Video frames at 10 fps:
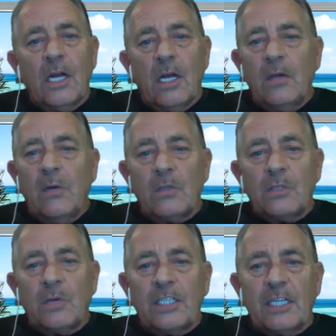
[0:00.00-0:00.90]
You always
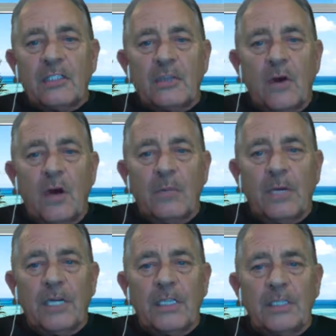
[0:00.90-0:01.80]
want that strong,
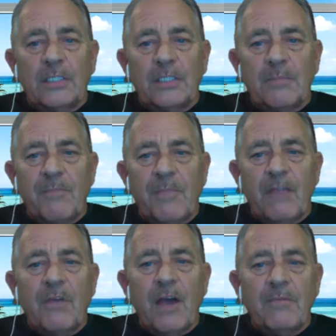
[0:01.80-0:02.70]
because
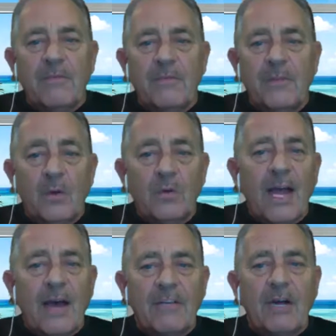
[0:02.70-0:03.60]
if you don't
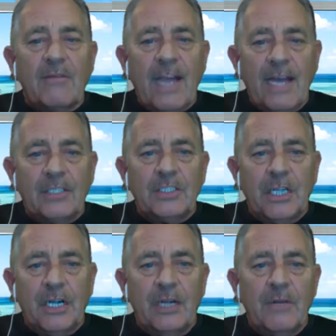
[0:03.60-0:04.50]
have enough
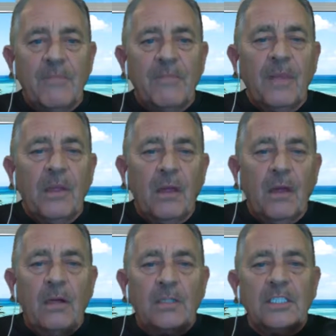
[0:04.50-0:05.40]
energy
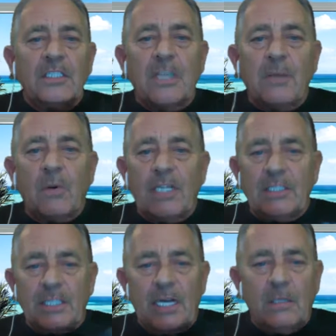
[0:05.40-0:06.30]
to separate
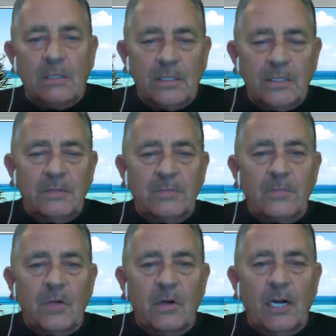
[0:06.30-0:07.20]
cells,
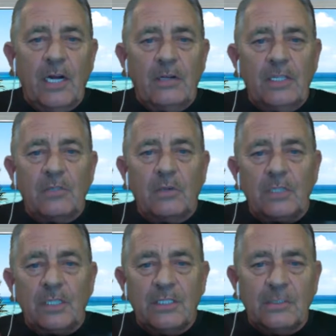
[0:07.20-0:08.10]
all right, there's always
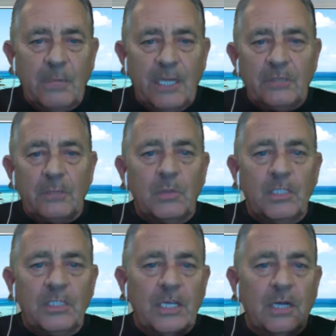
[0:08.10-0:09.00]
this space between
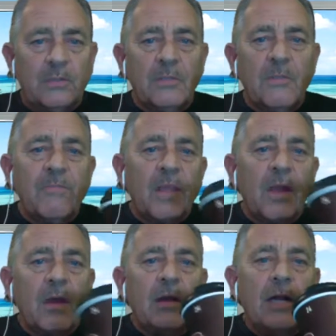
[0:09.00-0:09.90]
cells,
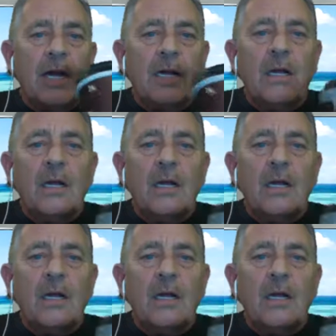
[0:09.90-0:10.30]
then